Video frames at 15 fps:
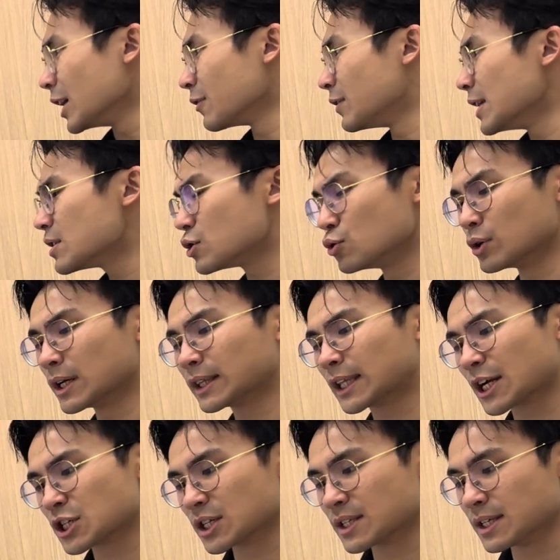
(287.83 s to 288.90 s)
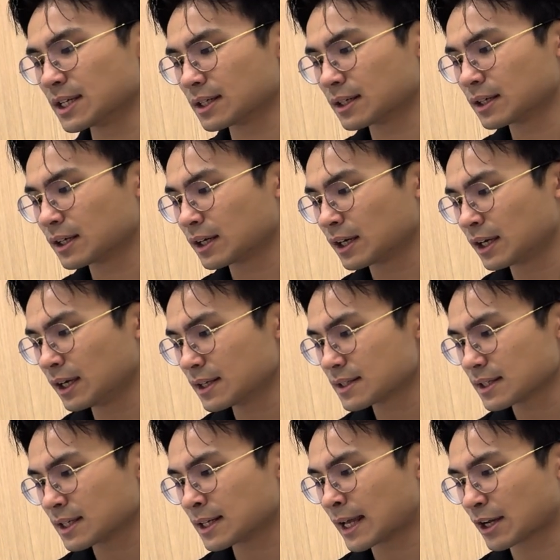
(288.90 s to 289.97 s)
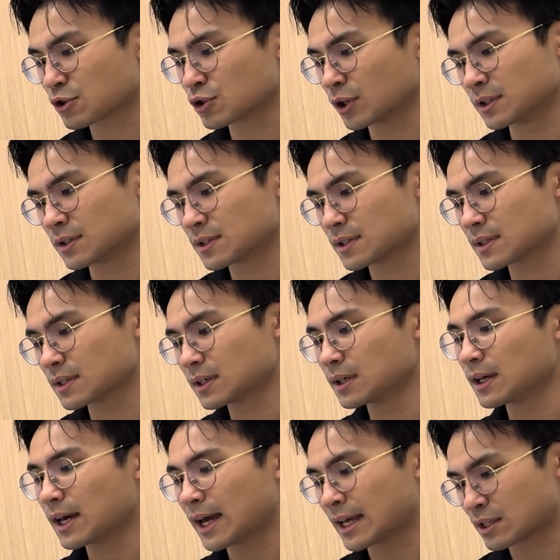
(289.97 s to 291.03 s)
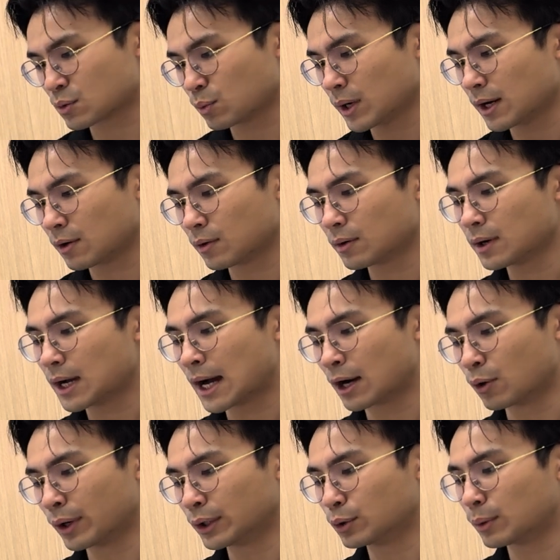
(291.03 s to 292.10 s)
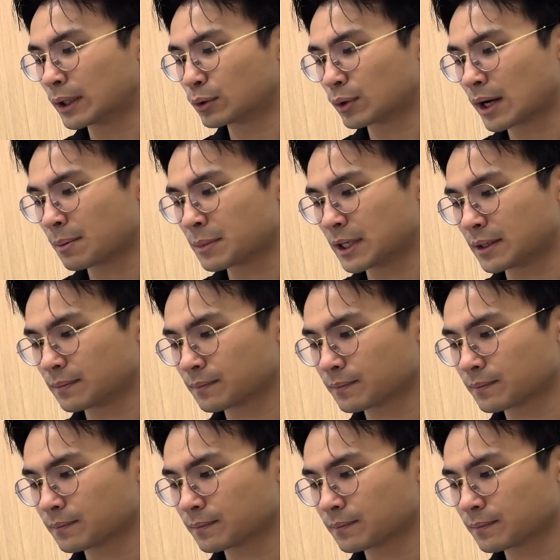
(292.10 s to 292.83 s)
this student touches it, his electrons as well are going to want to come in.